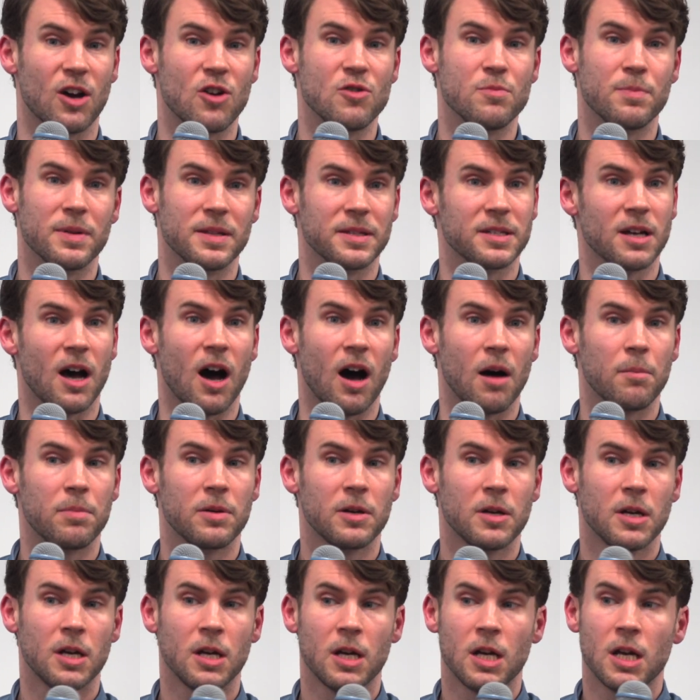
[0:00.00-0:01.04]
opened
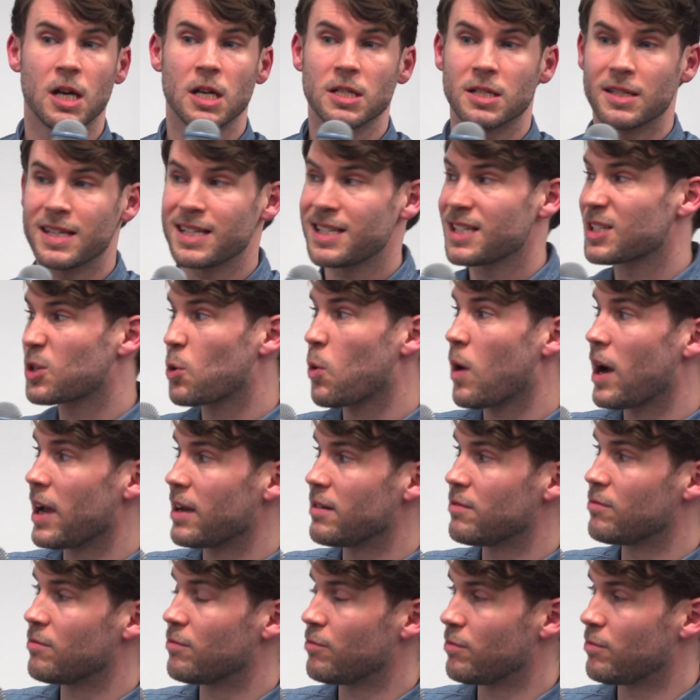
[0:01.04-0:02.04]
up. So this is quite